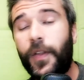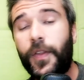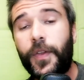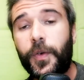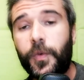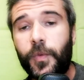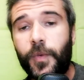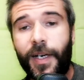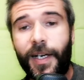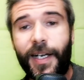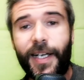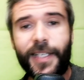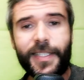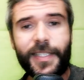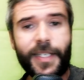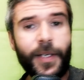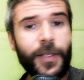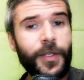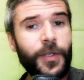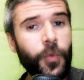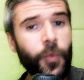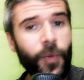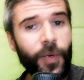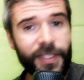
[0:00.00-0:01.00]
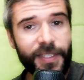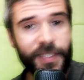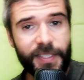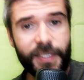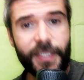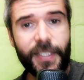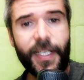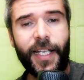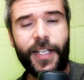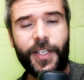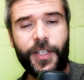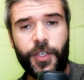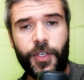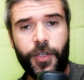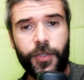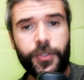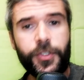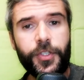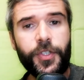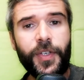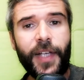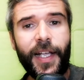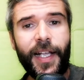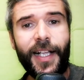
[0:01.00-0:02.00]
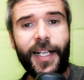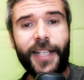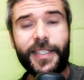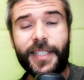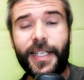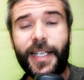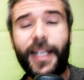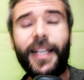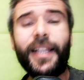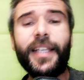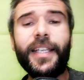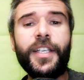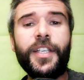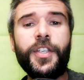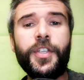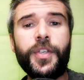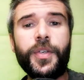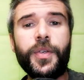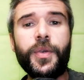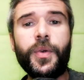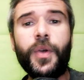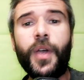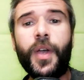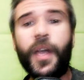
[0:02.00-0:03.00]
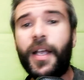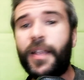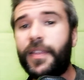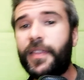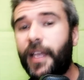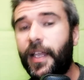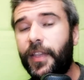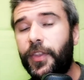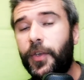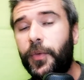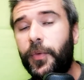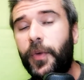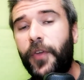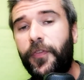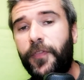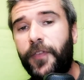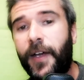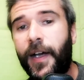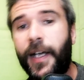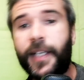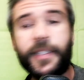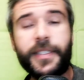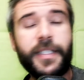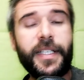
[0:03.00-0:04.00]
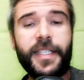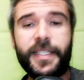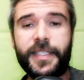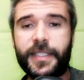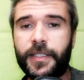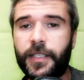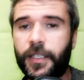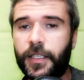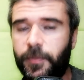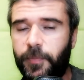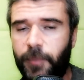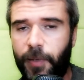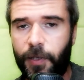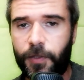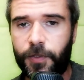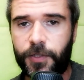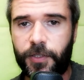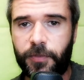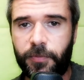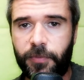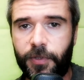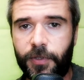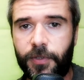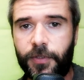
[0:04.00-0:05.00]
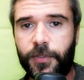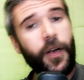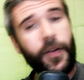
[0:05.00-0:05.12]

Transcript: Otherwise, it will send you to hell telling you that the refund is not possible.